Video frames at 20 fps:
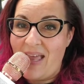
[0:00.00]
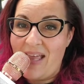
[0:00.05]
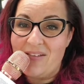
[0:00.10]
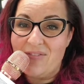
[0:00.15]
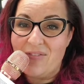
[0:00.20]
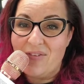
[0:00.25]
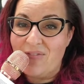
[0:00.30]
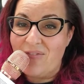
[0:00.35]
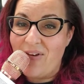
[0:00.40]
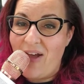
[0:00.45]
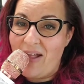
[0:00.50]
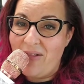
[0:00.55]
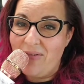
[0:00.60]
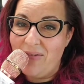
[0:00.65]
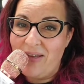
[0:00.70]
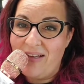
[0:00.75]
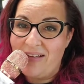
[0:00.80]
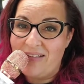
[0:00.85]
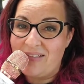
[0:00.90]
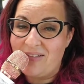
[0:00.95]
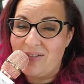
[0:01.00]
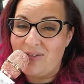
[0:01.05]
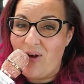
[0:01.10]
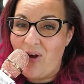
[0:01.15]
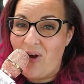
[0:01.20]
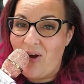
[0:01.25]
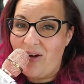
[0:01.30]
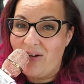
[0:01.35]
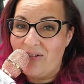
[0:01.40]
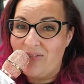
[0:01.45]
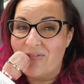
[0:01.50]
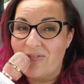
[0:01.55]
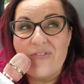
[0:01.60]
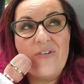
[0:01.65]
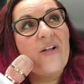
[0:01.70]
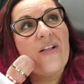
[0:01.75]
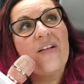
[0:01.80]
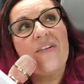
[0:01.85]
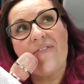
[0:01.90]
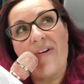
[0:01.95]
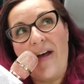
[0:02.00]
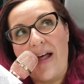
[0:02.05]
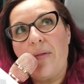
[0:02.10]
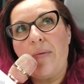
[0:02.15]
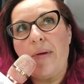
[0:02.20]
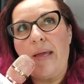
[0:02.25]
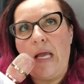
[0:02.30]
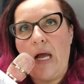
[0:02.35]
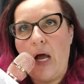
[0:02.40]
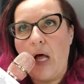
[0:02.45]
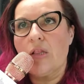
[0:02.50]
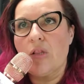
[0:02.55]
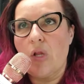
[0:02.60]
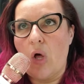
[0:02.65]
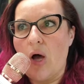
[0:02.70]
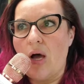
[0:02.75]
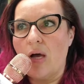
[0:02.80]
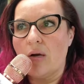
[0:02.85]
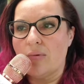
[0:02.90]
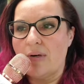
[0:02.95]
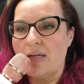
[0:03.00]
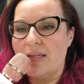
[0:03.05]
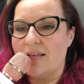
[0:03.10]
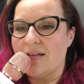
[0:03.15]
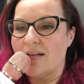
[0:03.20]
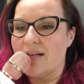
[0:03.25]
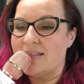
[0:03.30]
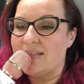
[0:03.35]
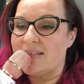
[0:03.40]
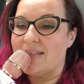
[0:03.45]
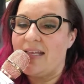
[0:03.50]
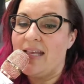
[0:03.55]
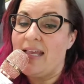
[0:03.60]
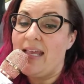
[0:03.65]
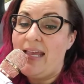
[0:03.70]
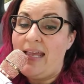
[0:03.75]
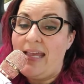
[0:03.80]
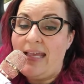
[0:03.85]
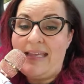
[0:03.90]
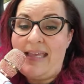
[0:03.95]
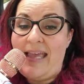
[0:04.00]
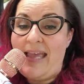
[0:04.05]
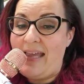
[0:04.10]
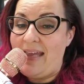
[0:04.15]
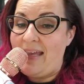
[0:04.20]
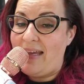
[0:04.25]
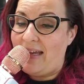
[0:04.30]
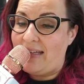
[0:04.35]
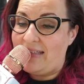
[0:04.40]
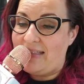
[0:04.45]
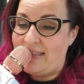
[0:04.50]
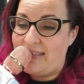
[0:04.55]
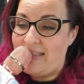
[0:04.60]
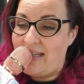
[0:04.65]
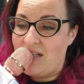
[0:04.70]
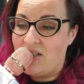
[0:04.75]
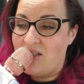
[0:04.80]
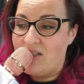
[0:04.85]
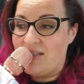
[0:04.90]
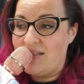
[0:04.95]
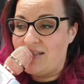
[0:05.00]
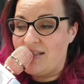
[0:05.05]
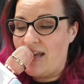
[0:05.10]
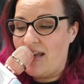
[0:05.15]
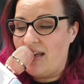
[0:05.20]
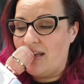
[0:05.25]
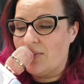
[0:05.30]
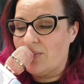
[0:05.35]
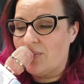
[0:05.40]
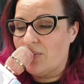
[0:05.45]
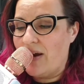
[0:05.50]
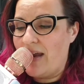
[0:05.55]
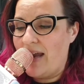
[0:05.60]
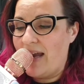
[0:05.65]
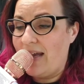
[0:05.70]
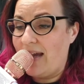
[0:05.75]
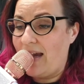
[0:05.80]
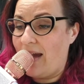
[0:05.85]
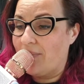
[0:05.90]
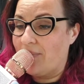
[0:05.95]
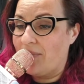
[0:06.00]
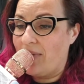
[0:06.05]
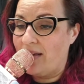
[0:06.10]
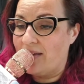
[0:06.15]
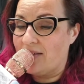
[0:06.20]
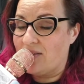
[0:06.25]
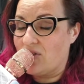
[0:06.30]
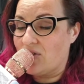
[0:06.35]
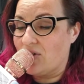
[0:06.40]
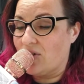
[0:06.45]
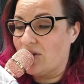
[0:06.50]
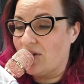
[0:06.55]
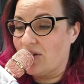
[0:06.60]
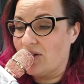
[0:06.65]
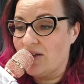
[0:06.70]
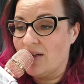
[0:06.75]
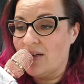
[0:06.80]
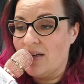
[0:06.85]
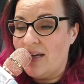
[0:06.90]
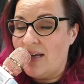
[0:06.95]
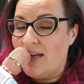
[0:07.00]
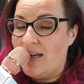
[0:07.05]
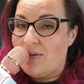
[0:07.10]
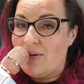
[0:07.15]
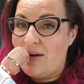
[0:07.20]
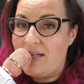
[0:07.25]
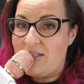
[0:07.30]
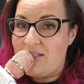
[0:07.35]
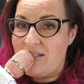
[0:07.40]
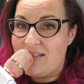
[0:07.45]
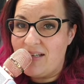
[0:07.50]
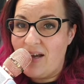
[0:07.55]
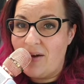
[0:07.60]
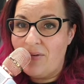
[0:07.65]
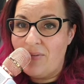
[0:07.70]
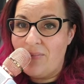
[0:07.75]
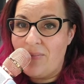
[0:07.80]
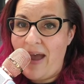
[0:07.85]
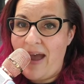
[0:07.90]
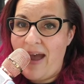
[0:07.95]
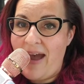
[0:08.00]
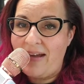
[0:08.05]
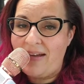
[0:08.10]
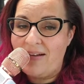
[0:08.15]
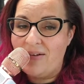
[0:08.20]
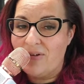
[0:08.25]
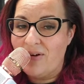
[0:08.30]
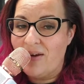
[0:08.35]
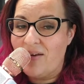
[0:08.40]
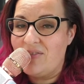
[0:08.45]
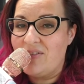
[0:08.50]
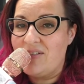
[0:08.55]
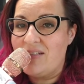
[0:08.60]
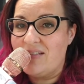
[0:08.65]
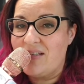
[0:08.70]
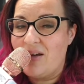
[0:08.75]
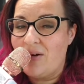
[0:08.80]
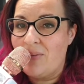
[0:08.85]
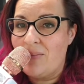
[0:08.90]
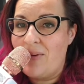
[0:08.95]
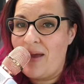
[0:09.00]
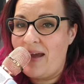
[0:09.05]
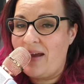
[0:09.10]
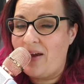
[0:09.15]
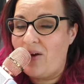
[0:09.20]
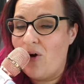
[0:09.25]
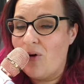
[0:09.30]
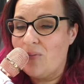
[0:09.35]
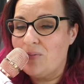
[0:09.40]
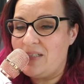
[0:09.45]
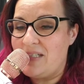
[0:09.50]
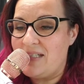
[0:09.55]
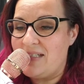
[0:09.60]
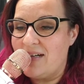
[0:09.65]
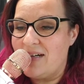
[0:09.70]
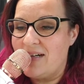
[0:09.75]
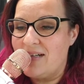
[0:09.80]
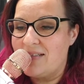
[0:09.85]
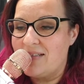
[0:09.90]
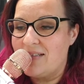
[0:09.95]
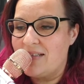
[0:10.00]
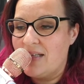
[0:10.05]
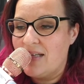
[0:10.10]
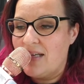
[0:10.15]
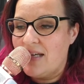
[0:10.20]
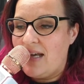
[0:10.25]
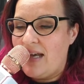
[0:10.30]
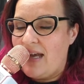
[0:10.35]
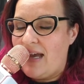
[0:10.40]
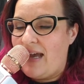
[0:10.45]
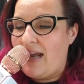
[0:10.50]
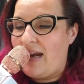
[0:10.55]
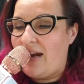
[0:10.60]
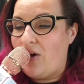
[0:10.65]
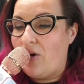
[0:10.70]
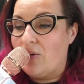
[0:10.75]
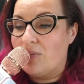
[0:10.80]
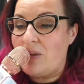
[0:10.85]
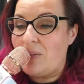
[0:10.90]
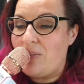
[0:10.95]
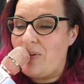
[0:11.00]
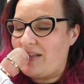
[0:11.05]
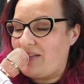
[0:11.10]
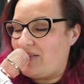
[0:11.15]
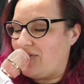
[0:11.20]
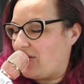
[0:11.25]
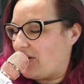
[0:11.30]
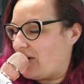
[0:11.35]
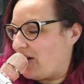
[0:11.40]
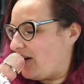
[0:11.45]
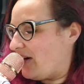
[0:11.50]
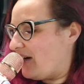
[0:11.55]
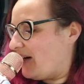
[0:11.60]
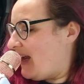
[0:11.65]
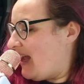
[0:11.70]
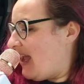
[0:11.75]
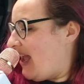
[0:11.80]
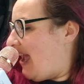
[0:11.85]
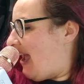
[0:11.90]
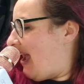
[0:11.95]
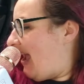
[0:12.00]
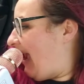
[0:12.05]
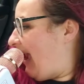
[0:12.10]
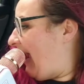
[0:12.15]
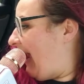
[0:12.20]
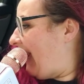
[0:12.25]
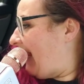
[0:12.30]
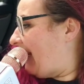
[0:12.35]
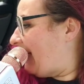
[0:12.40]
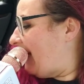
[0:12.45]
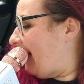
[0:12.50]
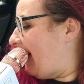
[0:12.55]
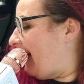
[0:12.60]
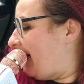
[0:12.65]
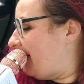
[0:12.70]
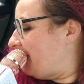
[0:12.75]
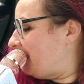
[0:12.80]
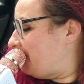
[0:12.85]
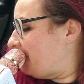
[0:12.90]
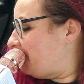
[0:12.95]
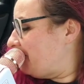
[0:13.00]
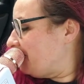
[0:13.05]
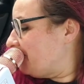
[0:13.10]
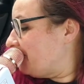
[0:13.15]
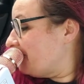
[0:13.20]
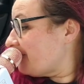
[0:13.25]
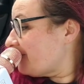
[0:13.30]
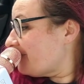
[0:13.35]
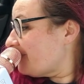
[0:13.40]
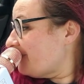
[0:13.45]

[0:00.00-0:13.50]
thanks for following us along, following along with us. Kate, as I said, she's taking a break. I'm not sure when she's coming back or if she's coming back. I hope she does, and I hope the best for her. And um,